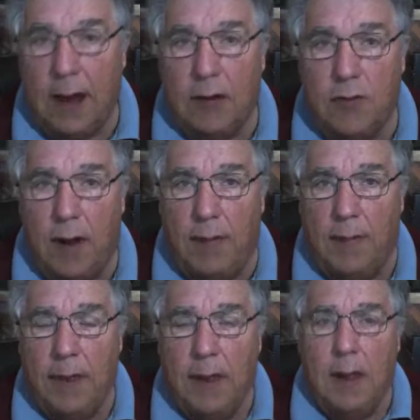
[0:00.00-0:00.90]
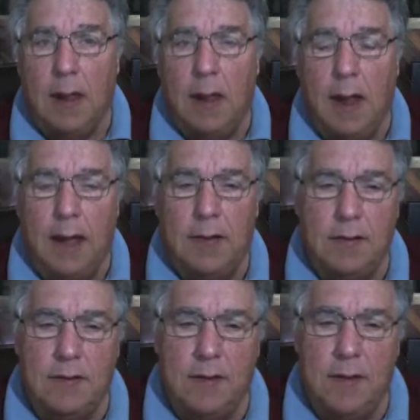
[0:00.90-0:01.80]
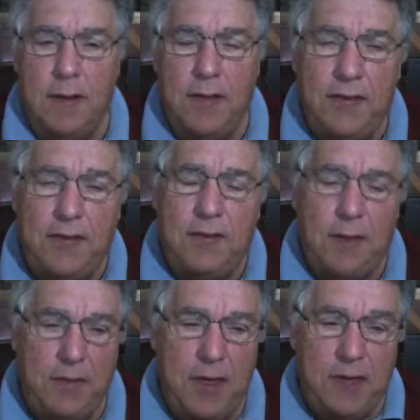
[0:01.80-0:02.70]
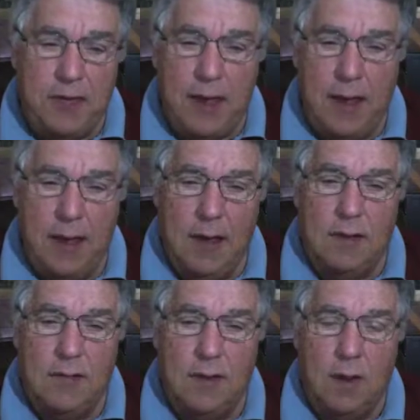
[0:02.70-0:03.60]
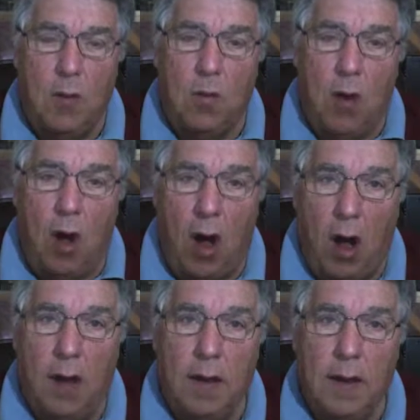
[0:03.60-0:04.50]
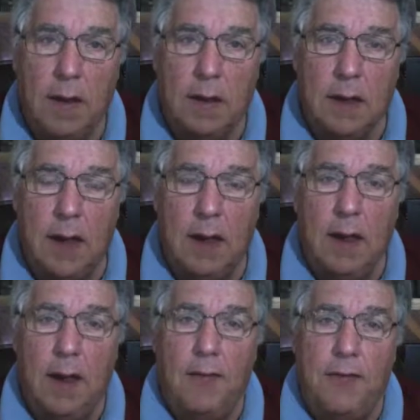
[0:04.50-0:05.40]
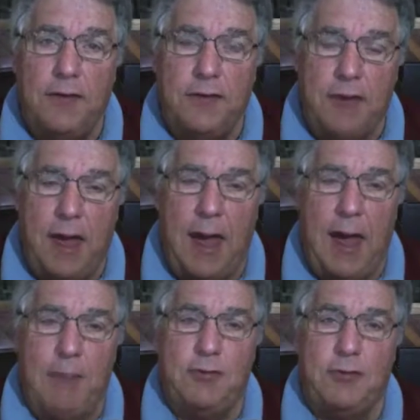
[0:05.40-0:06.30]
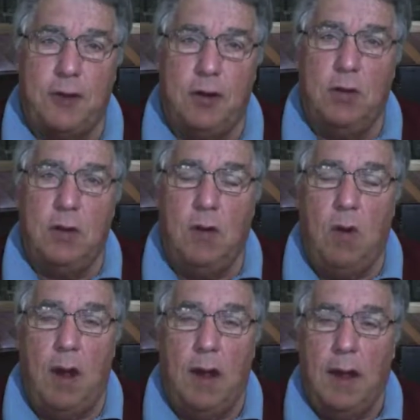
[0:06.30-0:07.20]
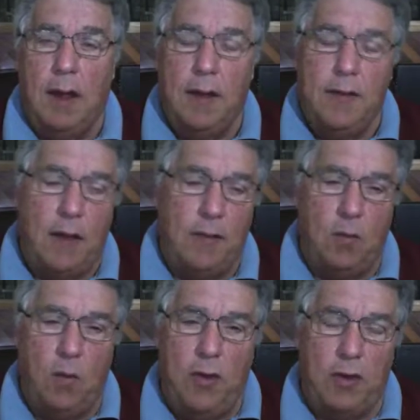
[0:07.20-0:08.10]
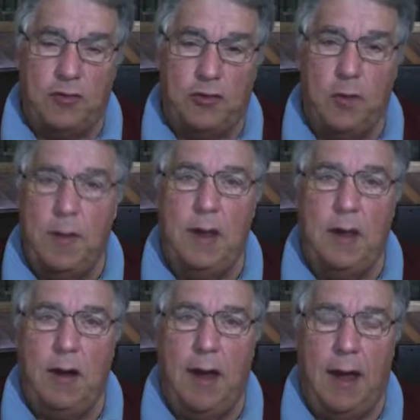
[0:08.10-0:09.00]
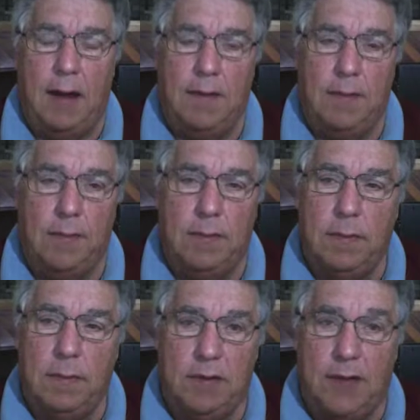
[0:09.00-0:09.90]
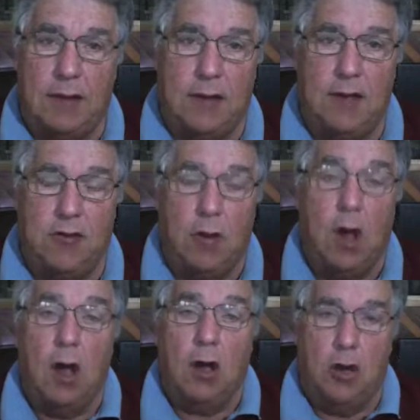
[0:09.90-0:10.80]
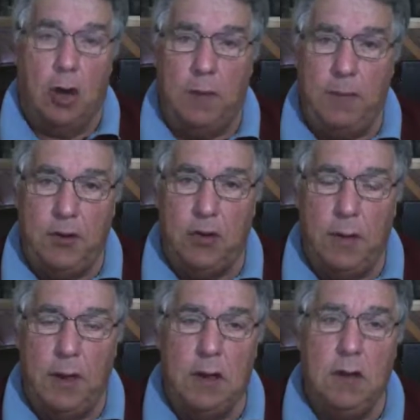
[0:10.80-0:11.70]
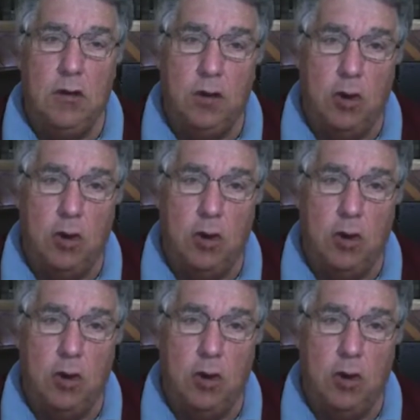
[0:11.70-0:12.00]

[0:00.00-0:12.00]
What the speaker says: Trump. And this is wrong, okay? This is absolutely wrong. Whether it's 2 million or not is not the issue. Could it be 2 million?